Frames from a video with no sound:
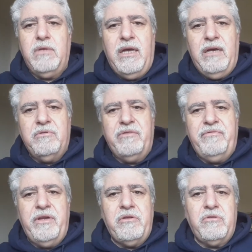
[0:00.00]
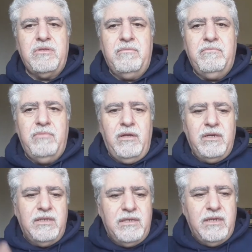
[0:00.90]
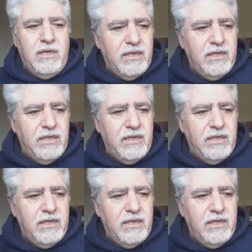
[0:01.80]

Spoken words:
I will refer you to some blog